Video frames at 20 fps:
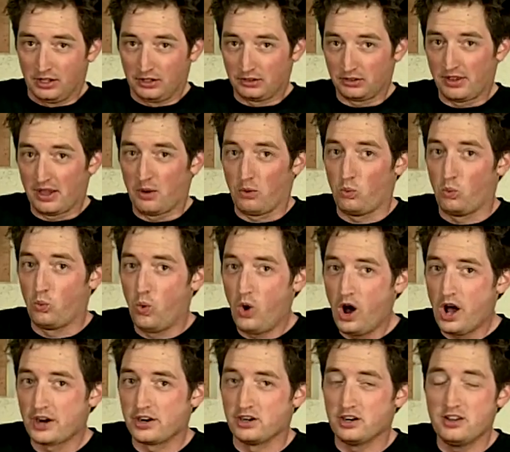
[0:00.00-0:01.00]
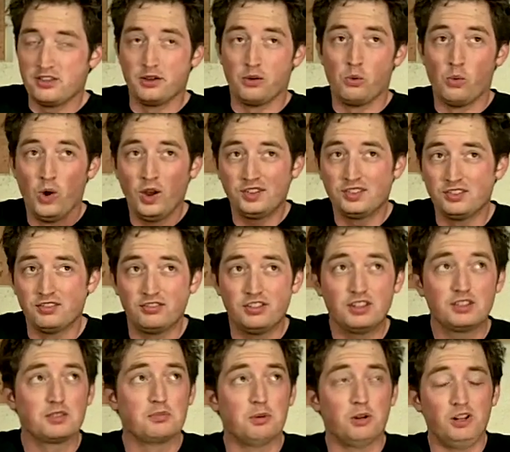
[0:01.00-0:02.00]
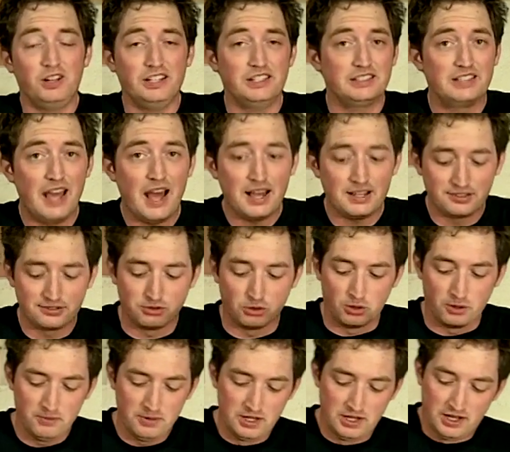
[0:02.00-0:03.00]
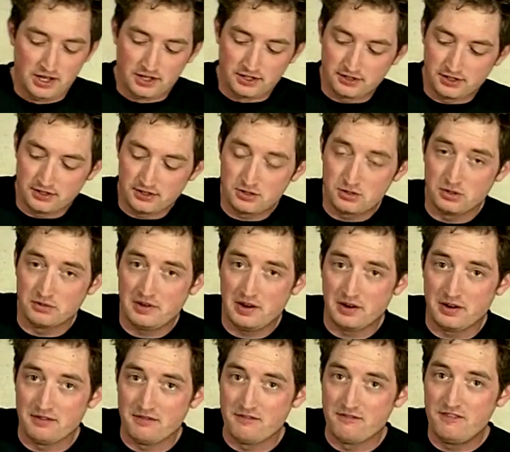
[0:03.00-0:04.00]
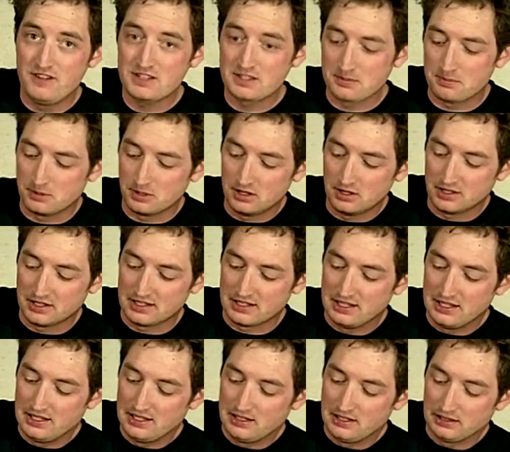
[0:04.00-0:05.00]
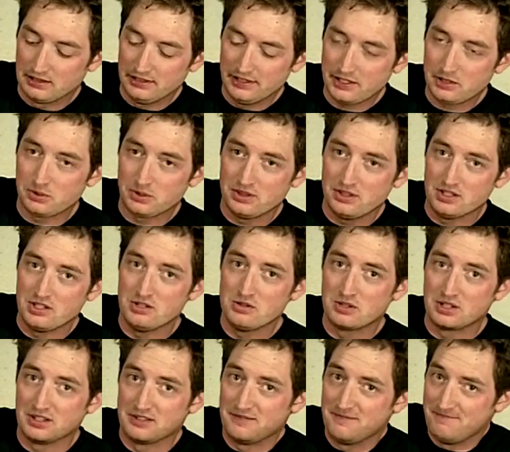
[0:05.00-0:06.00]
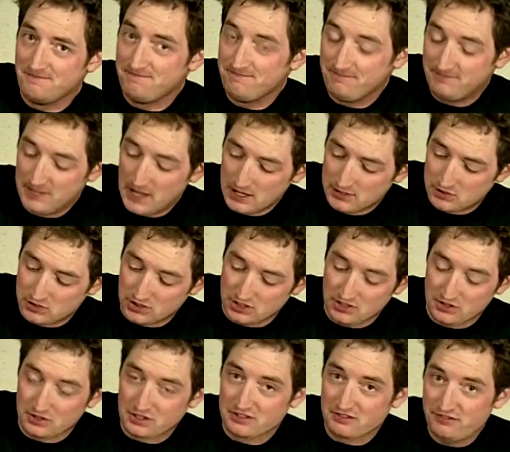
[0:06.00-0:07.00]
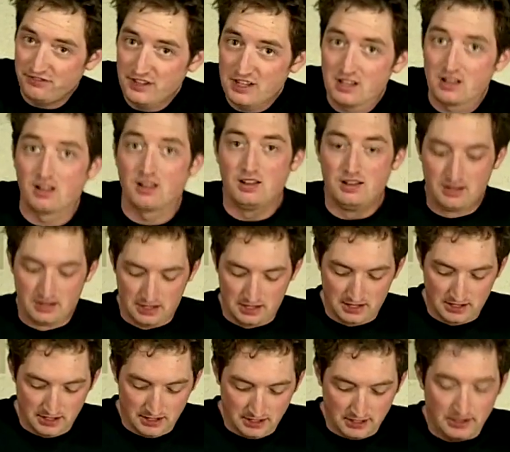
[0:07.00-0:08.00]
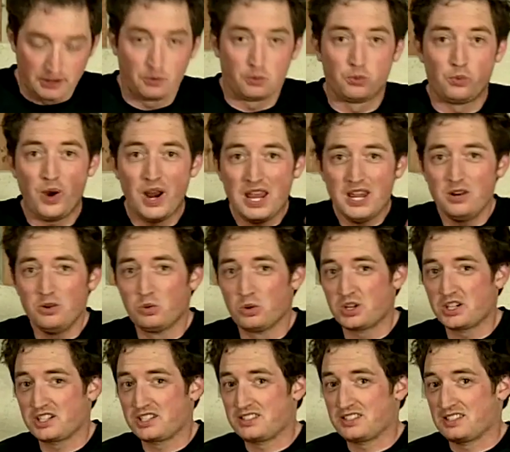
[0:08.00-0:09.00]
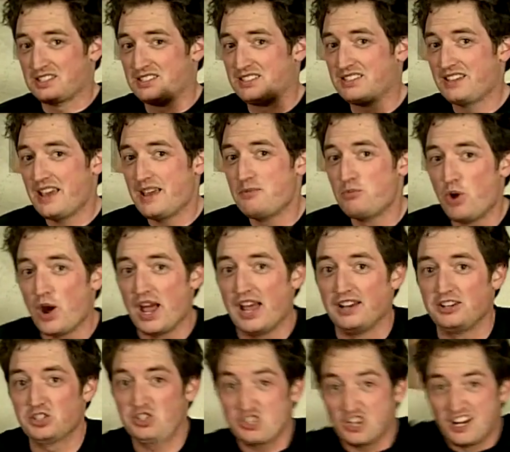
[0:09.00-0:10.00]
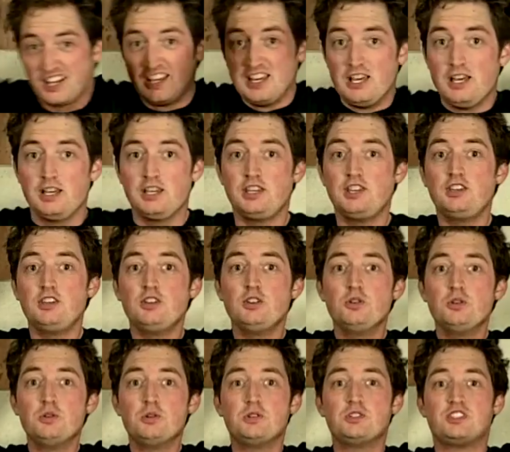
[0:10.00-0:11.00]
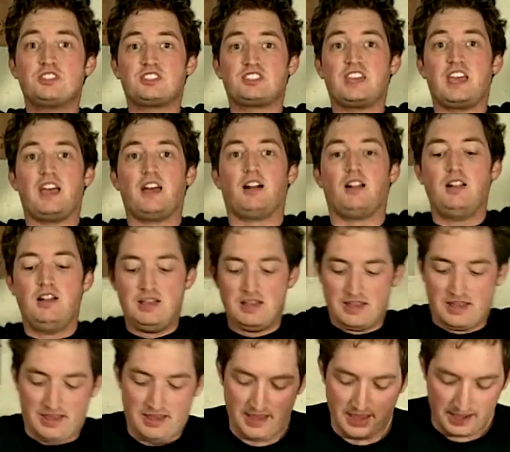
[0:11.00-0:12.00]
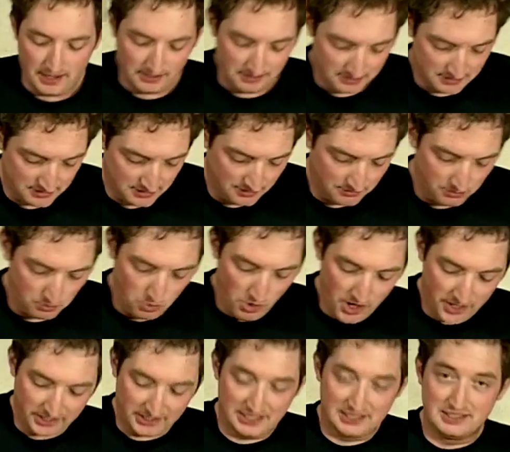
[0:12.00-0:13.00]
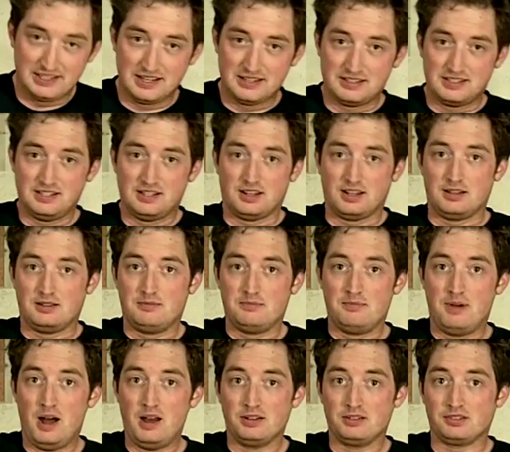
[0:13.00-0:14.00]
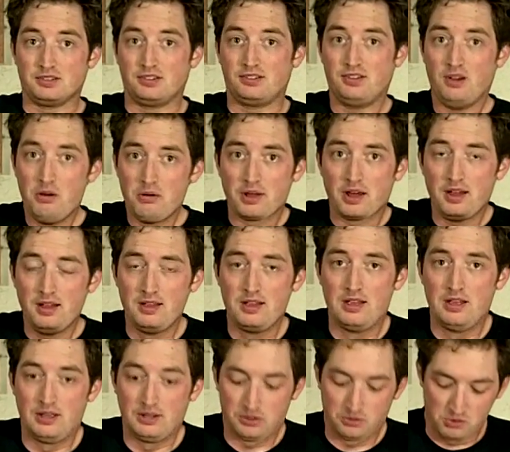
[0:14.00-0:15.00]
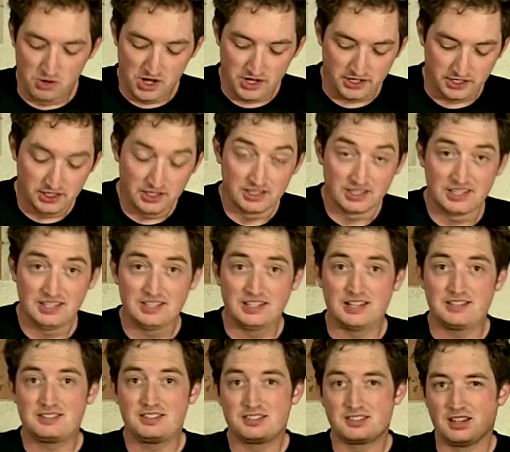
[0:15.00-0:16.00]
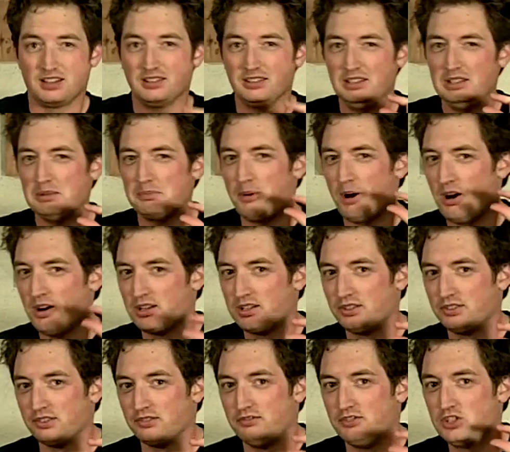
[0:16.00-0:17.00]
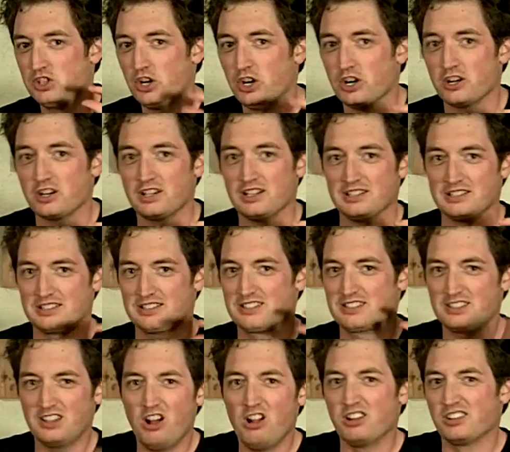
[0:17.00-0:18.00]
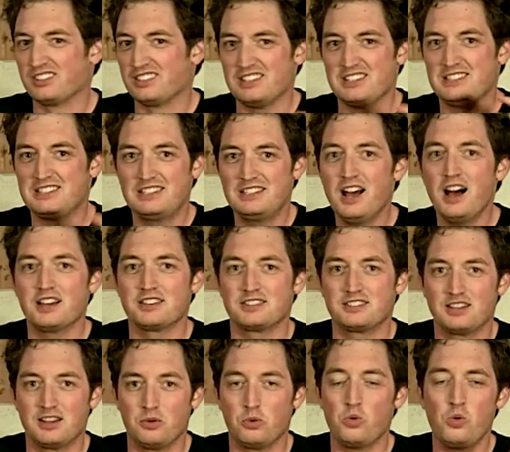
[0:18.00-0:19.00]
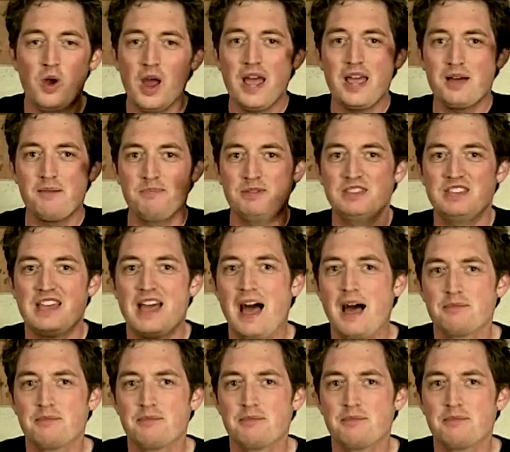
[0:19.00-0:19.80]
So that water that was invisible in gas form turns to a very visible and liquid that you can touch and you can feel. Rain works the same way, just on a huge scale, and instead of the water condensing on bottles of soda, the water condenses on little particles of dirt and salt and dust way up in the